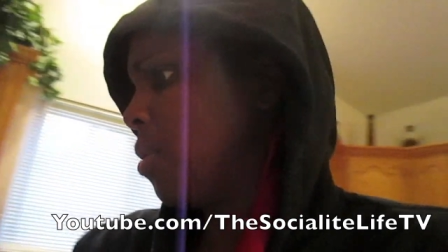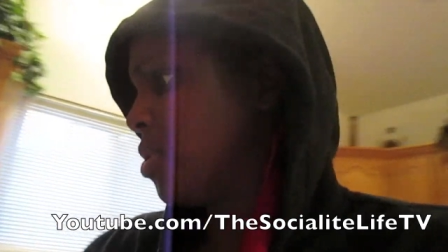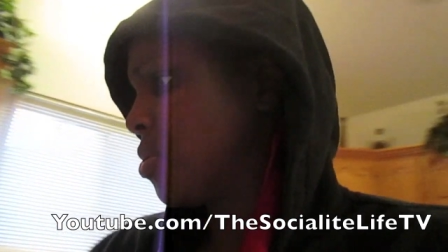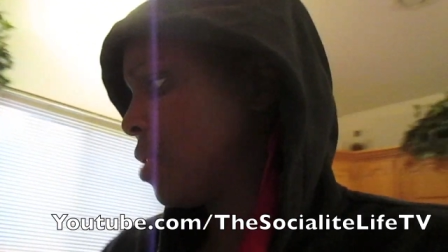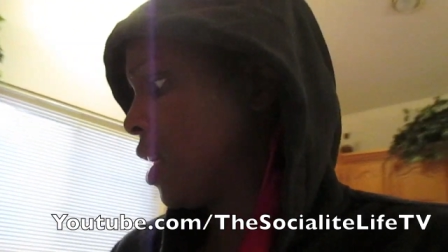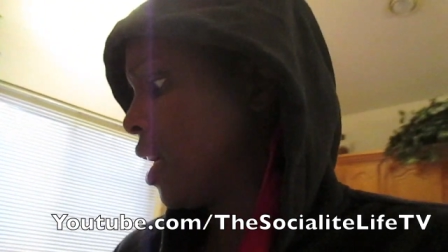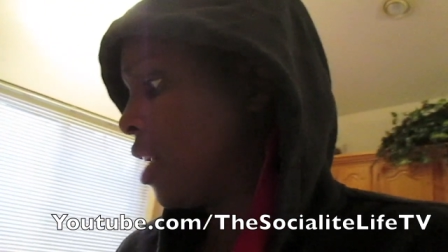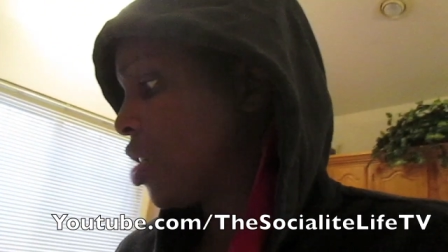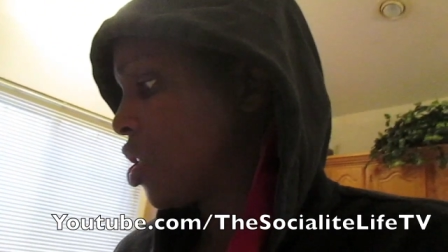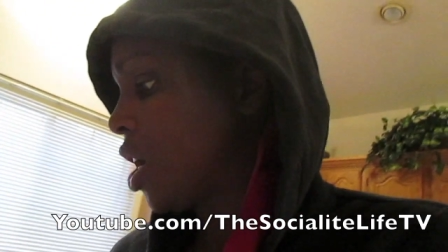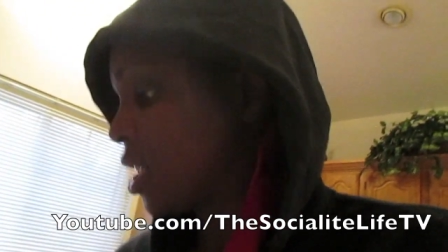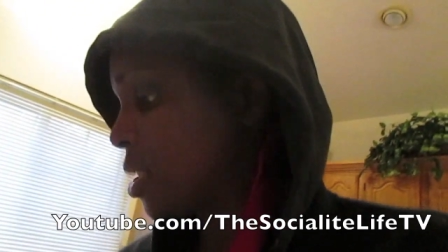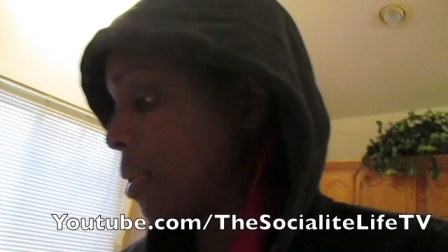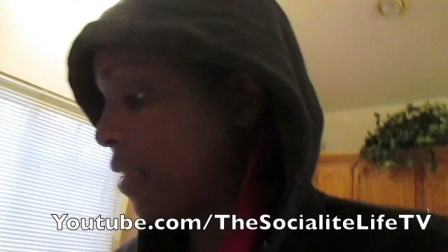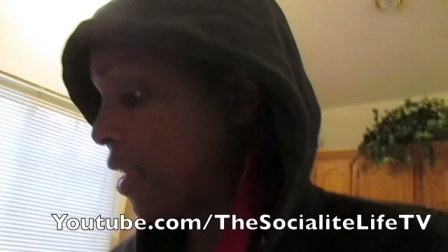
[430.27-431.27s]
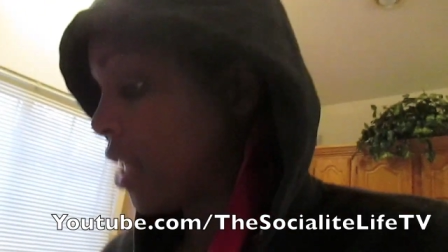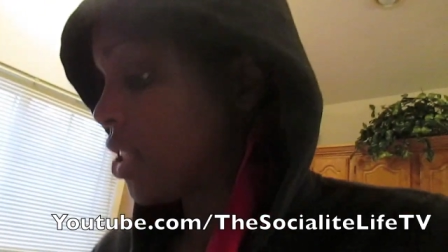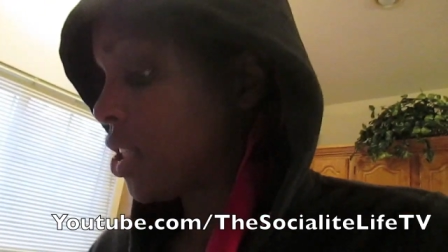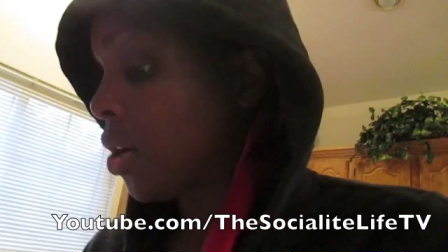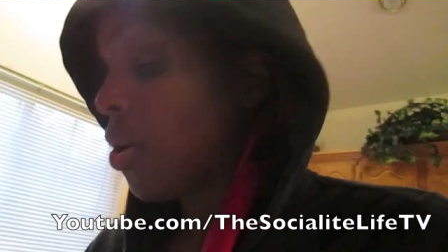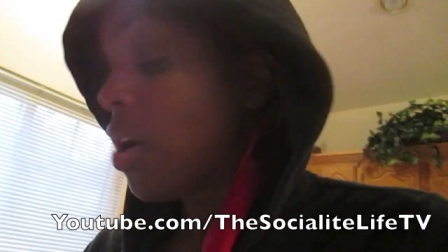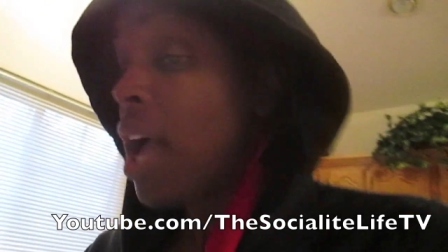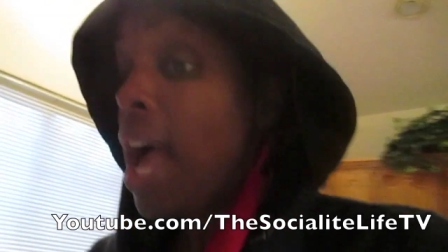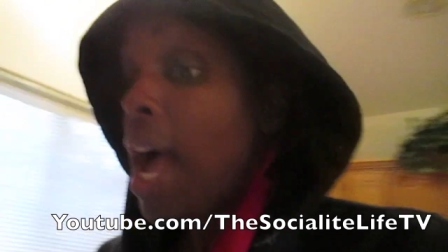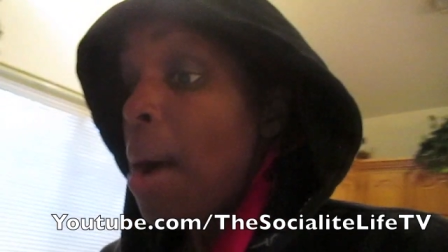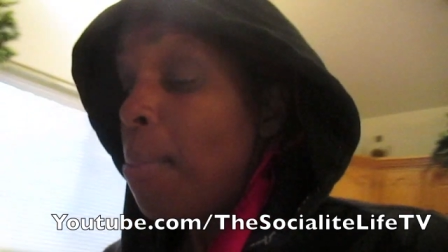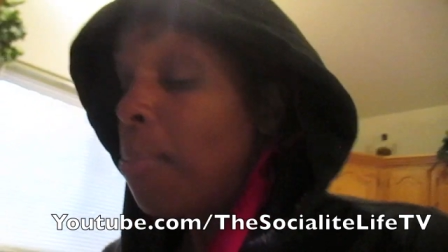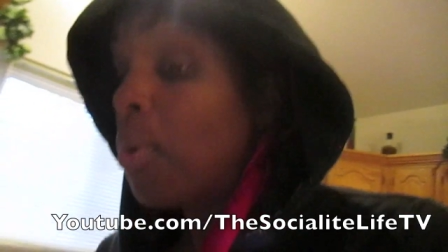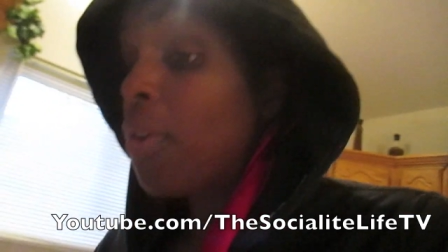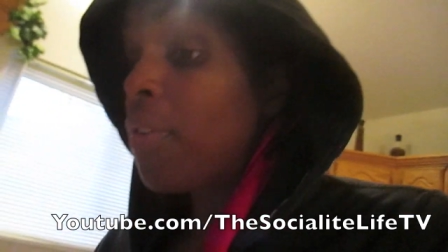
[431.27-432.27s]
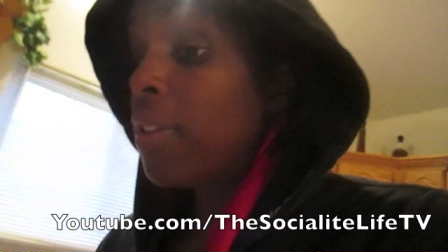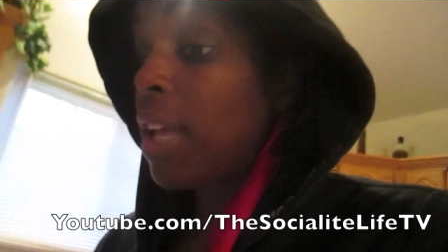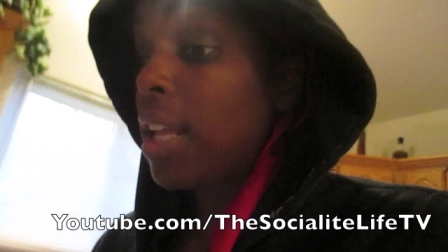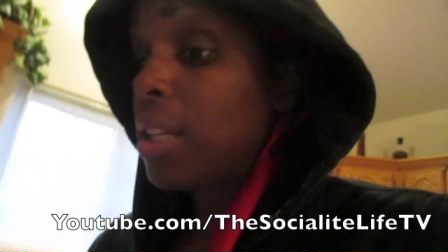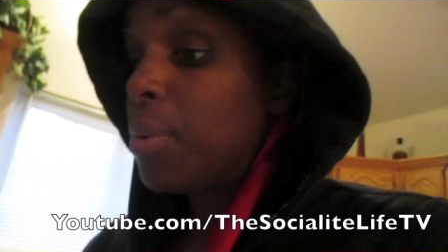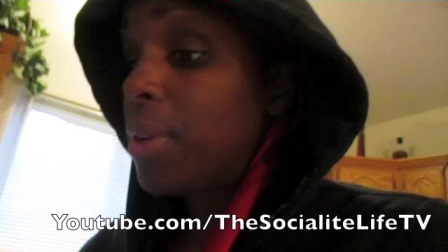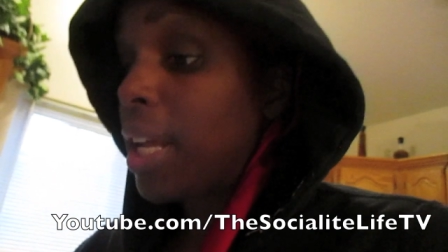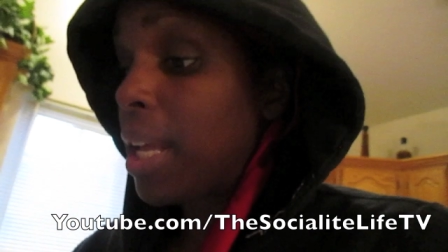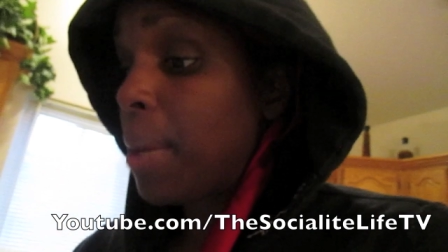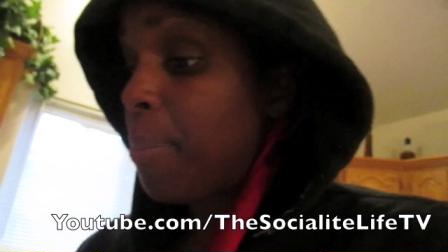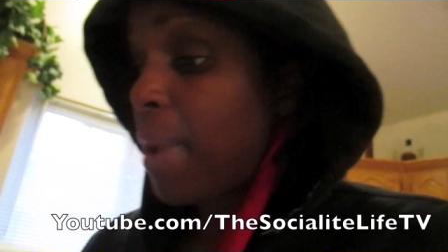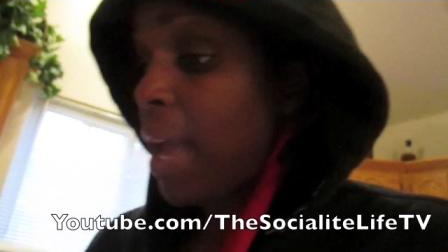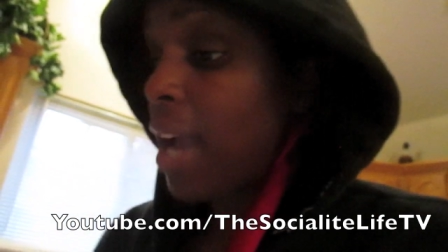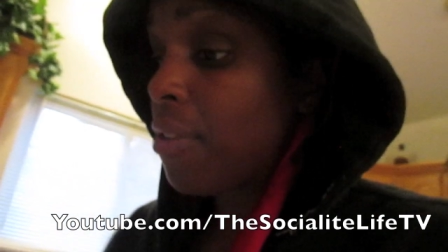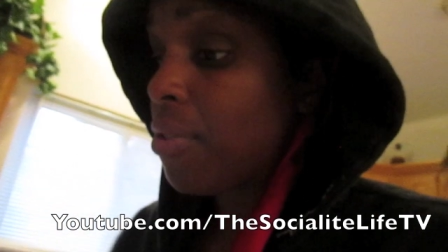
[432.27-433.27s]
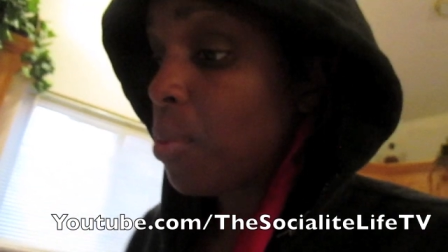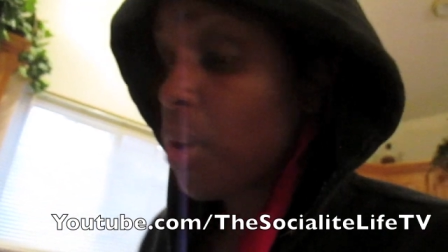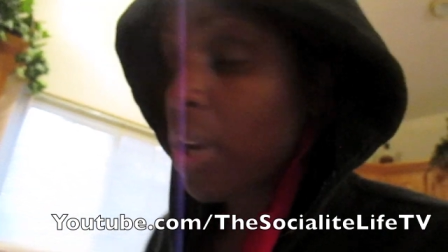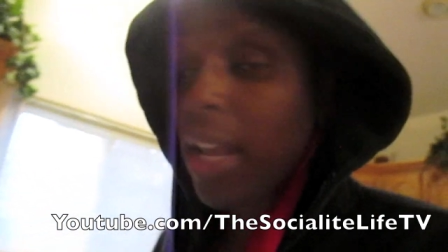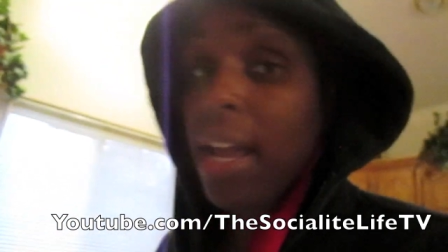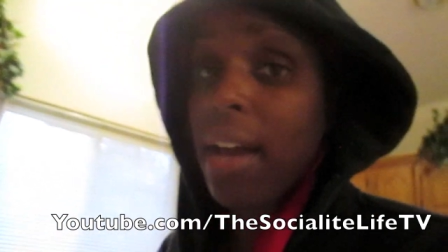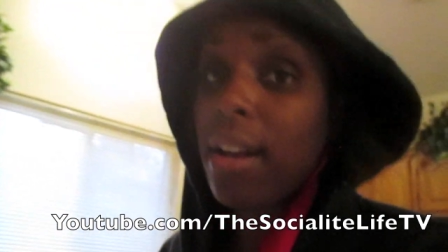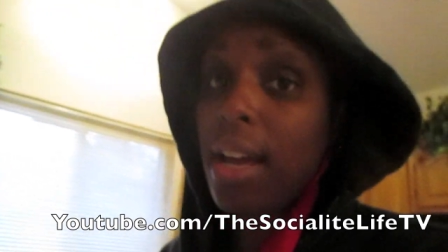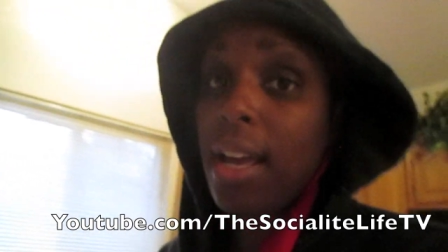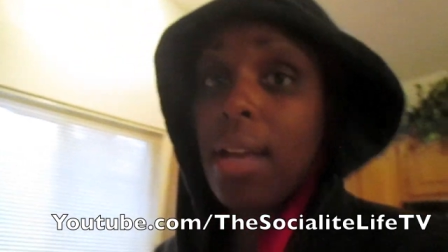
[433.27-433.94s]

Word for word: I was really kind of shocked about that. So more than likely when I get back from working out,